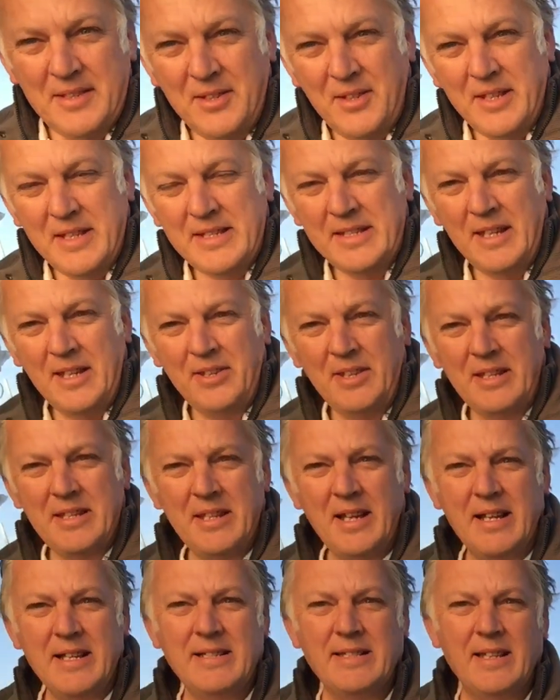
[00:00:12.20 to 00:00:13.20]
There's nothing
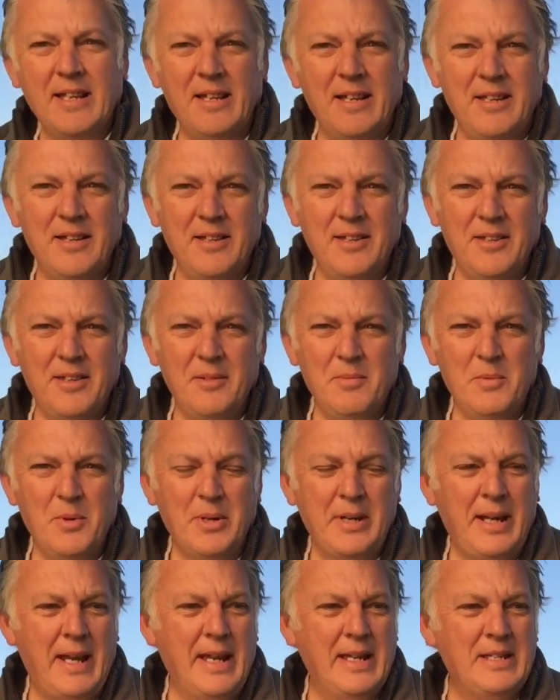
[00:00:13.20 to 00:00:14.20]
nicer than
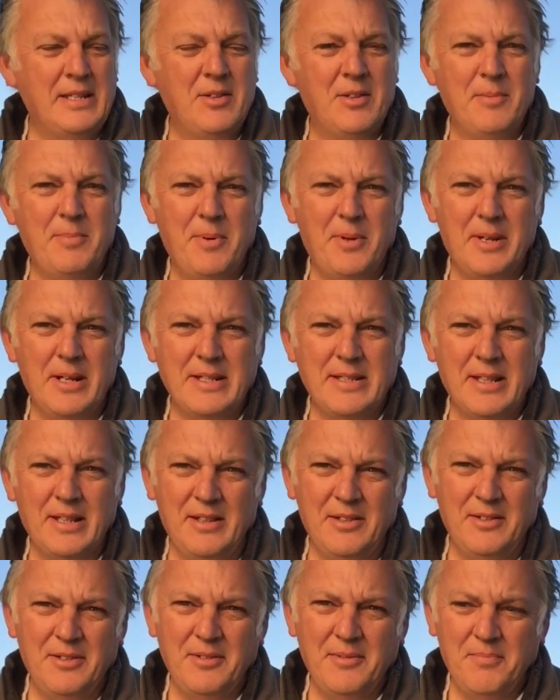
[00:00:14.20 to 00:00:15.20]
walking into a
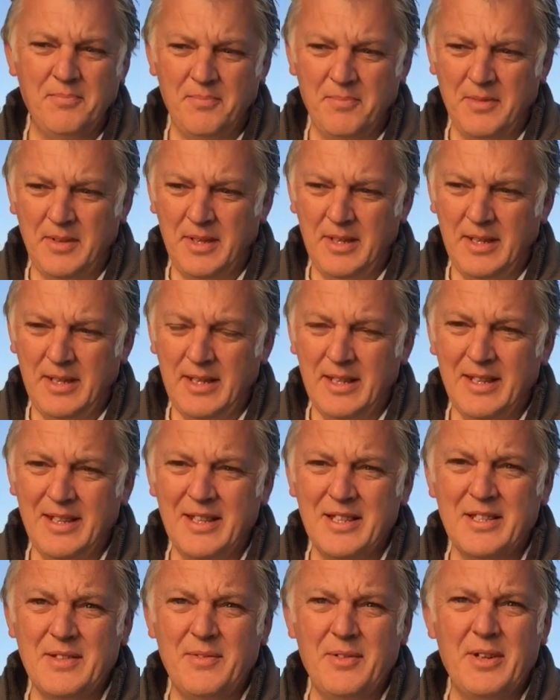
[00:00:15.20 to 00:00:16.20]
polytunnel
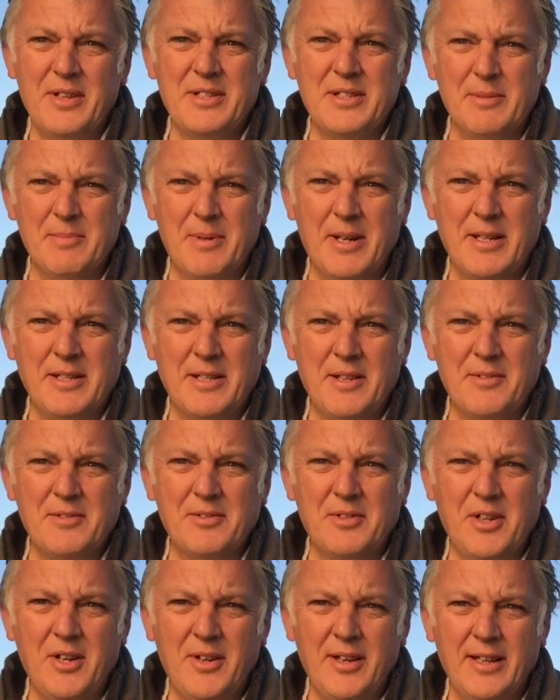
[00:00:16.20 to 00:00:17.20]
that's full of tomatoes
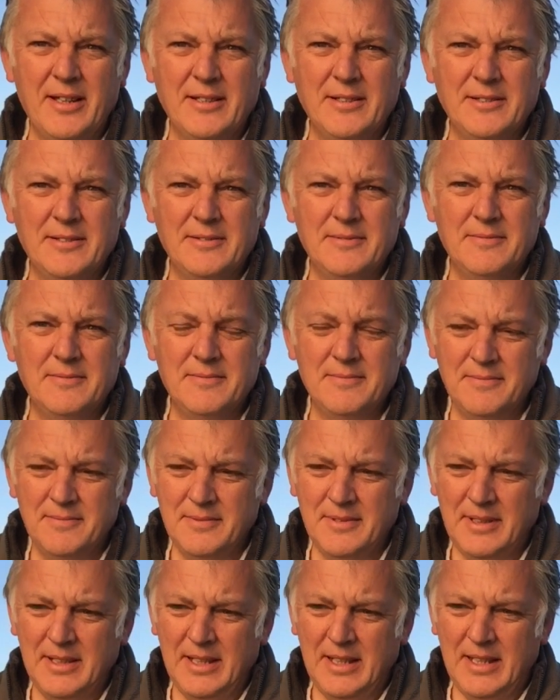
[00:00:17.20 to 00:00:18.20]
growing.
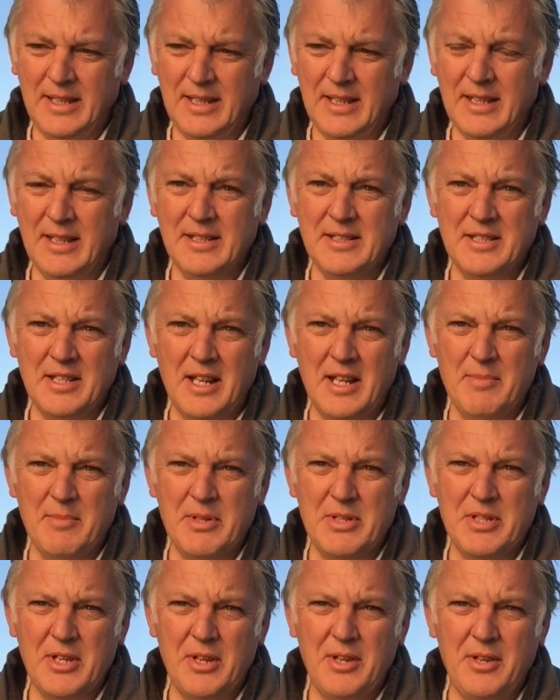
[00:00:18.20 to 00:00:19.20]
So let me
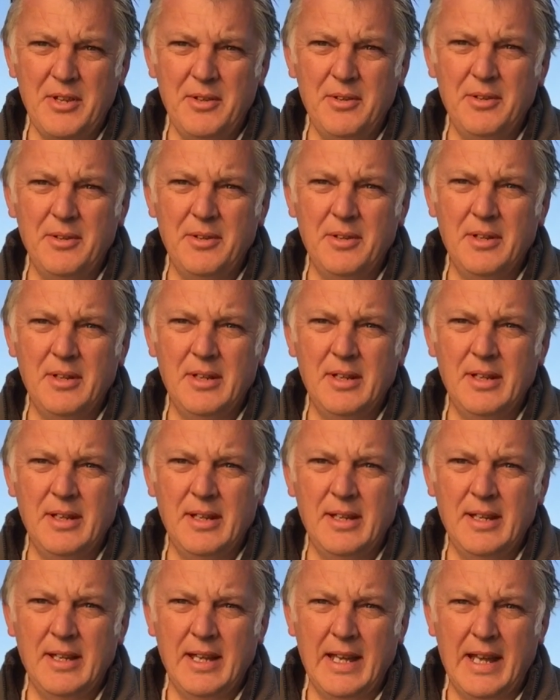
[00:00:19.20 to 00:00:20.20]
show you
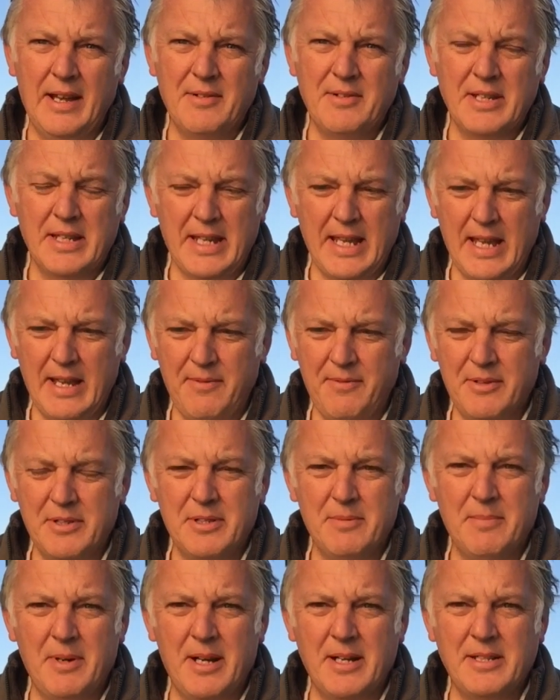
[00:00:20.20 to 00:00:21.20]
how to care for
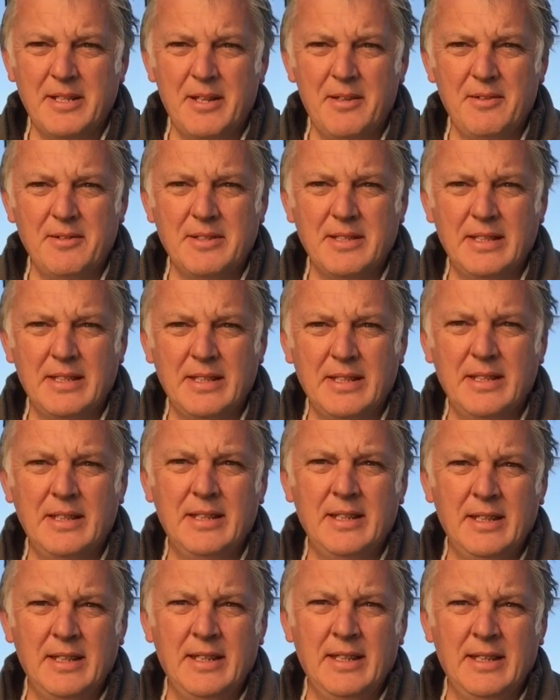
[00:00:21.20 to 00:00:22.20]
tomatoes
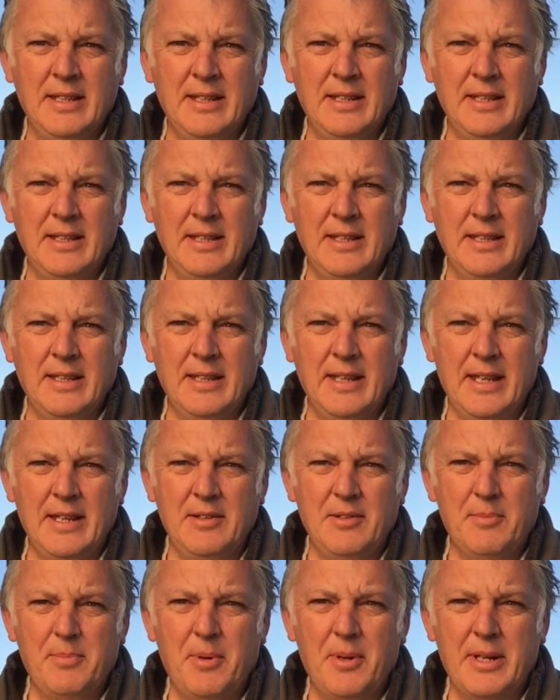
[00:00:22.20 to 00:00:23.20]
in
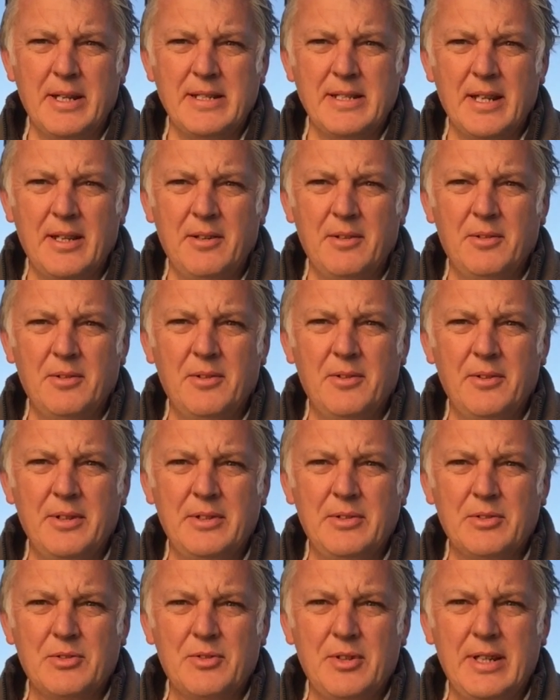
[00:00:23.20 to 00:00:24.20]
your polytunnel or in
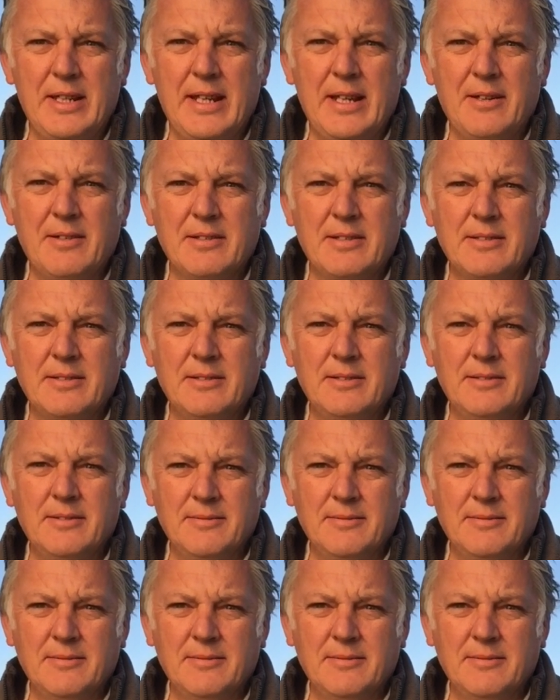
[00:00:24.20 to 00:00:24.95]
your greenhouse.